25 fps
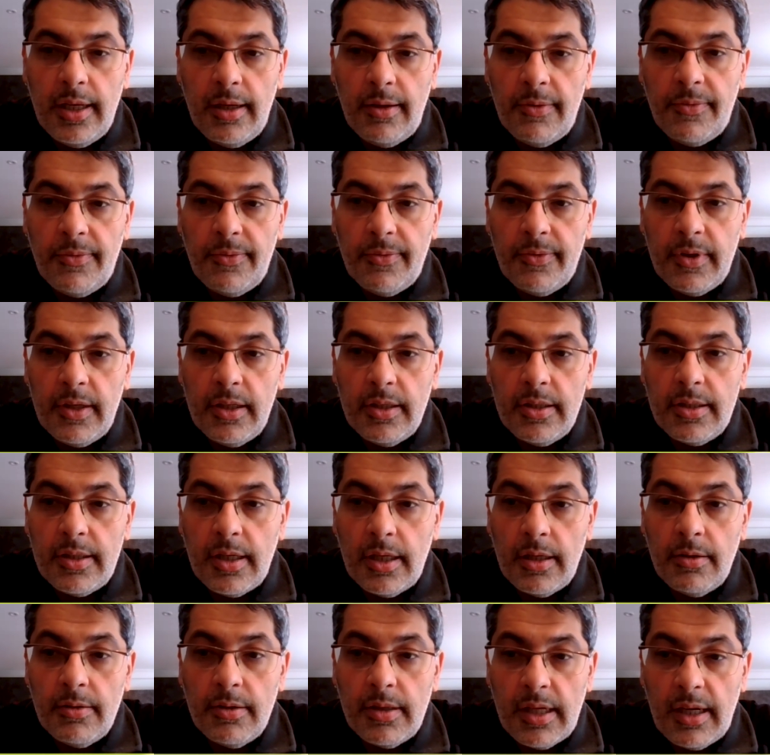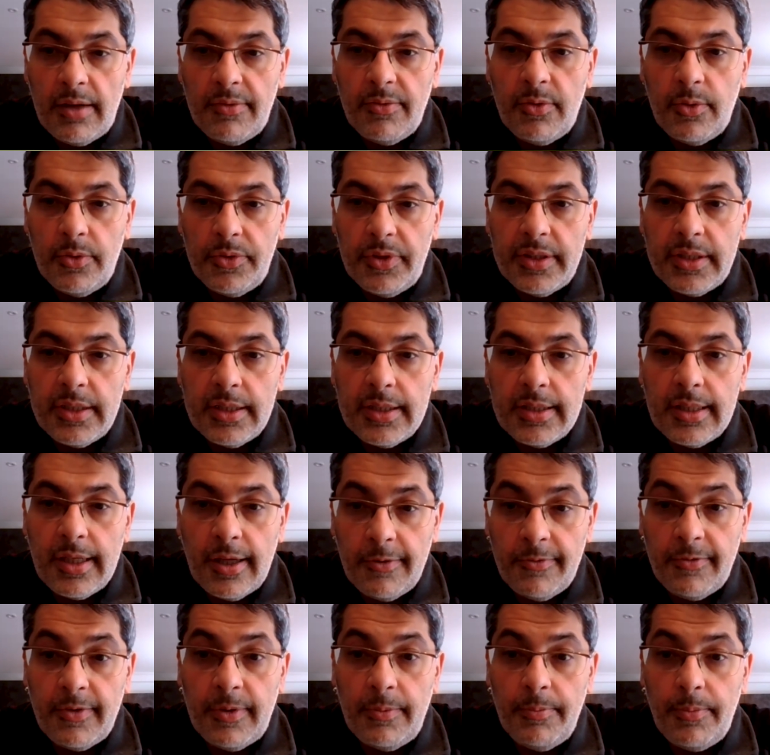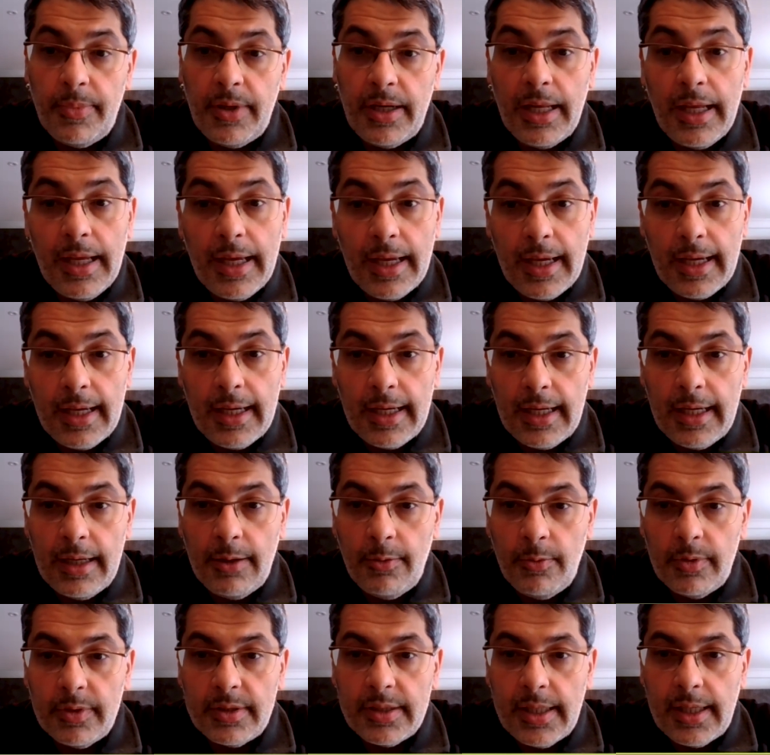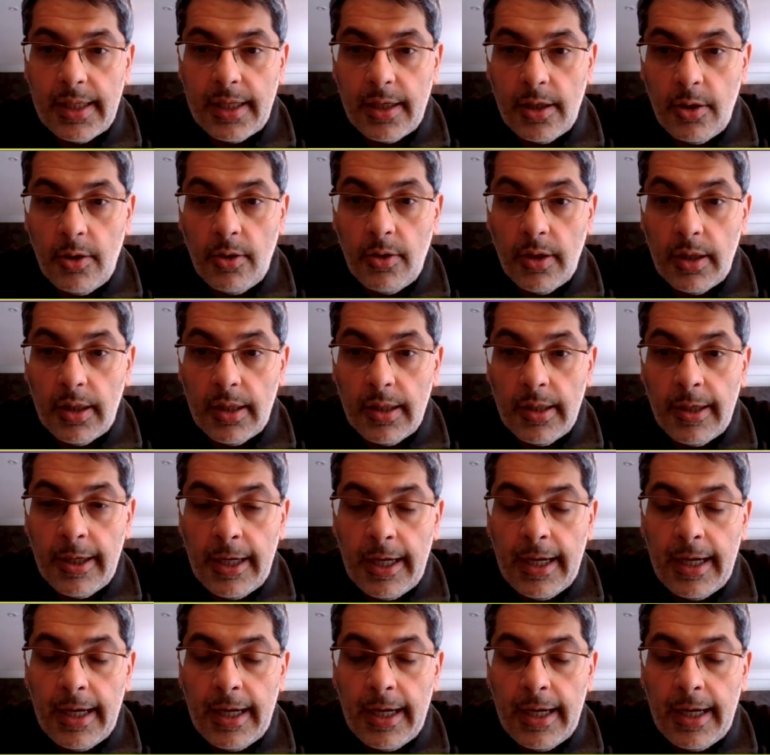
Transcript: if you don't have all this stuff in play, it will take longer.